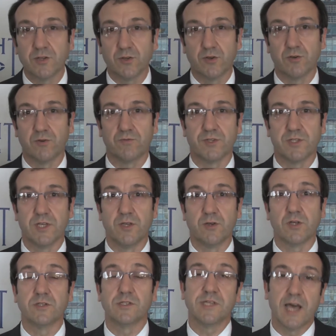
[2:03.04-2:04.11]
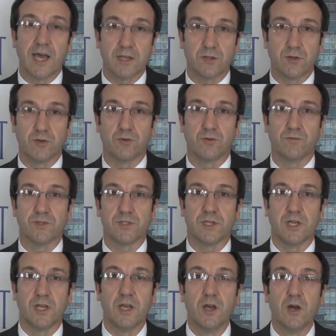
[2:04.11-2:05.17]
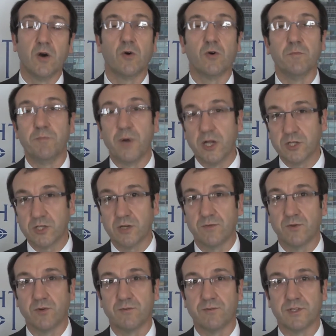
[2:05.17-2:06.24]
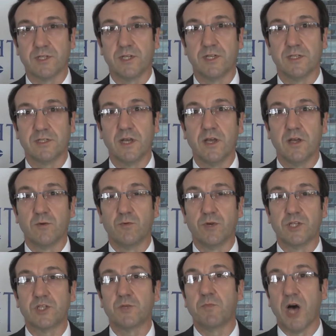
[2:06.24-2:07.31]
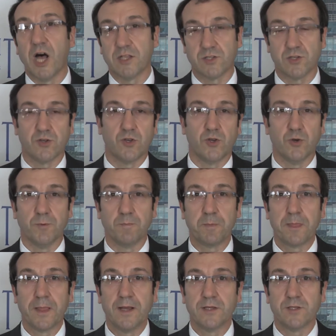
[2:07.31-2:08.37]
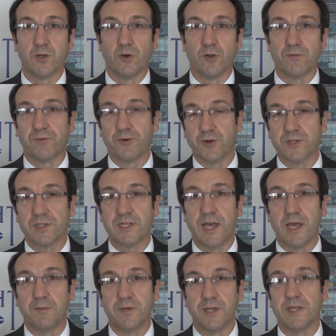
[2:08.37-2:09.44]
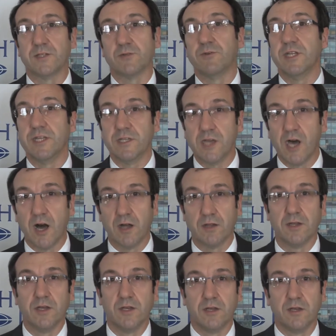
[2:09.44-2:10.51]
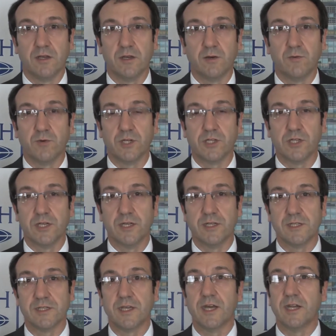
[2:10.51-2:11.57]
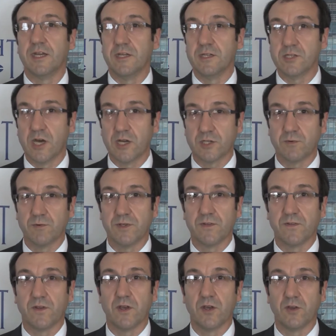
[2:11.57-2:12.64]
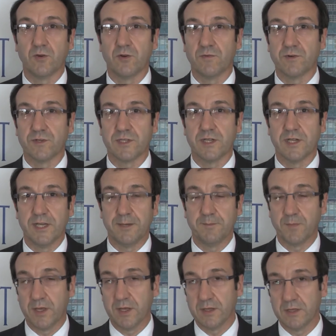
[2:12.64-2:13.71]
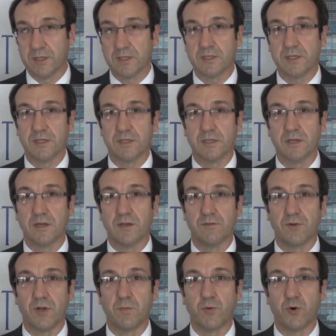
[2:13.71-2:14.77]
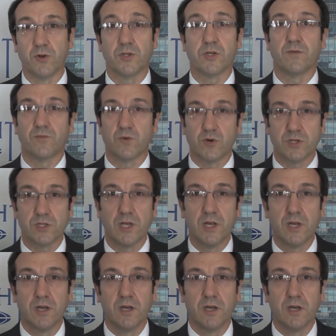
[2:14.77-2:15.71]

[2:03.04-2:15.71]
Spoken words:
to a university, you contact a university or a bunch of universities which sponsor you. So the first step is already done, which is getting in touch with a university, and this is very important. Of course,